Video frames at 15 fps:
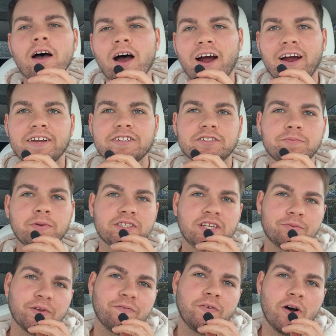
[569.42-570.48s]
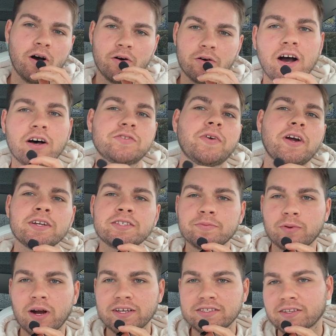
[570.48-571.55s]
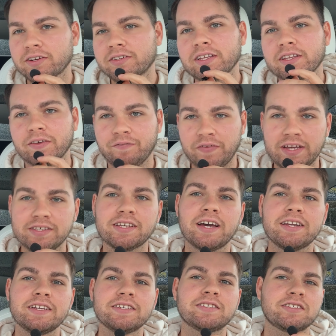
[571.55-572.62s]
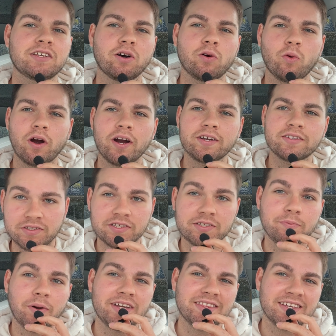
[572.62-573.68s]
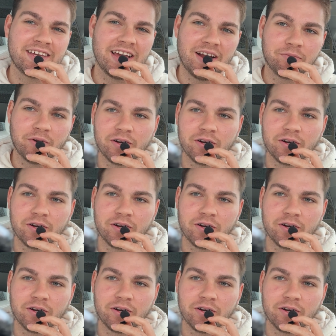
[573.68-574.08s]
All right, just picked up the phone. I was very surprised to learn that the Face ID still works, despite the camera